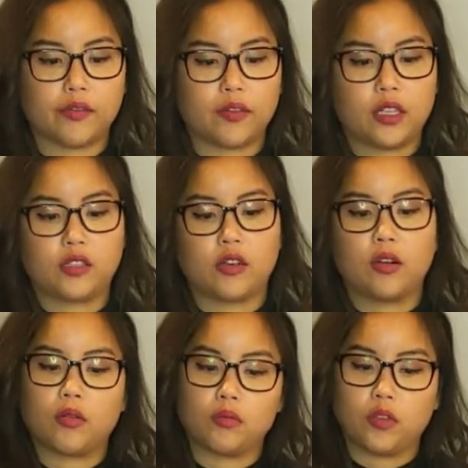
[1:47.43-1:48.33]
These
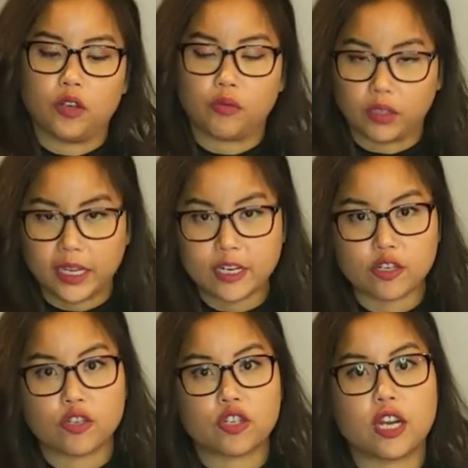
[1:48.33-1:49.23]
are,
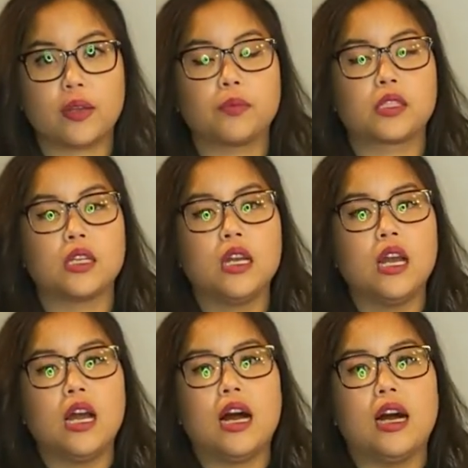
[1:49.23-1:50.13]
relationships,
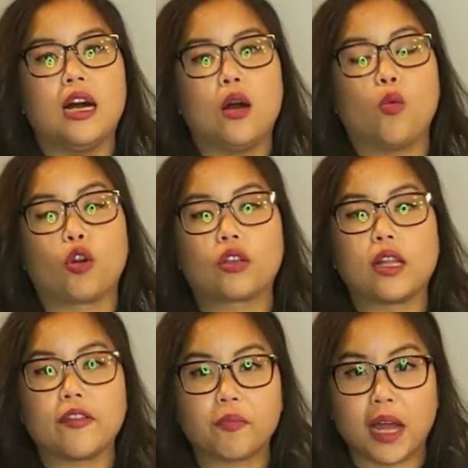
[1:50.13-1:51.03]

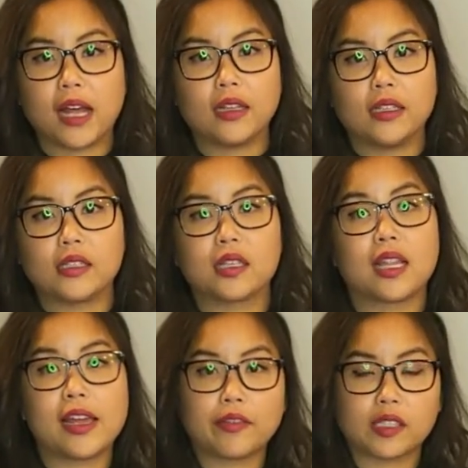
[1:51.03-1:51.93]
work-life balance,
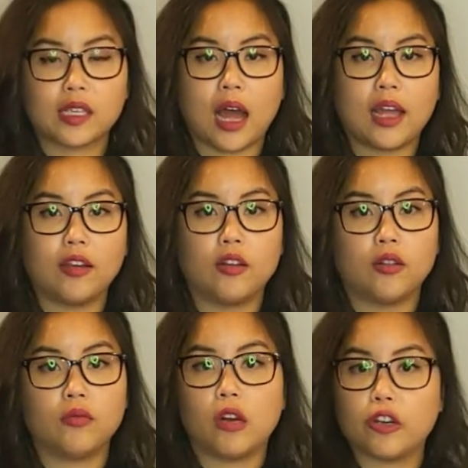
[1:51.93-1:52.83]

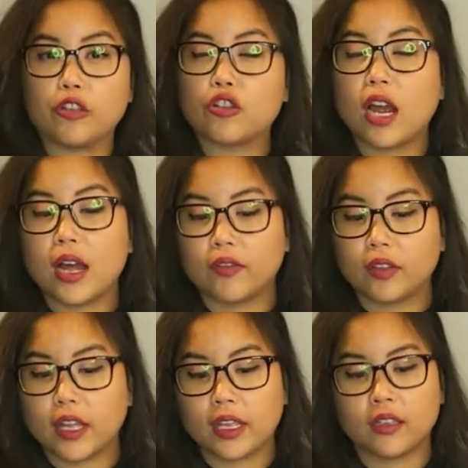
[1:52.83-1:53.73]
lifestyle, are you
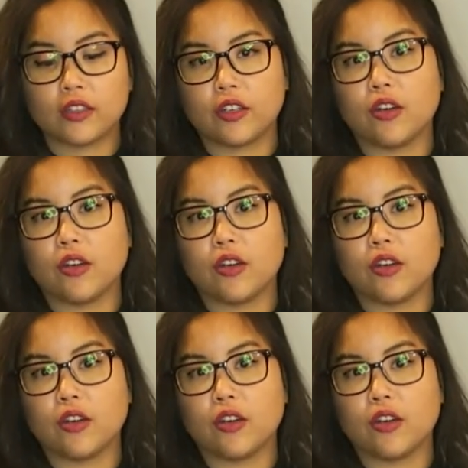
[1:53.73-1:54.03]
traveling,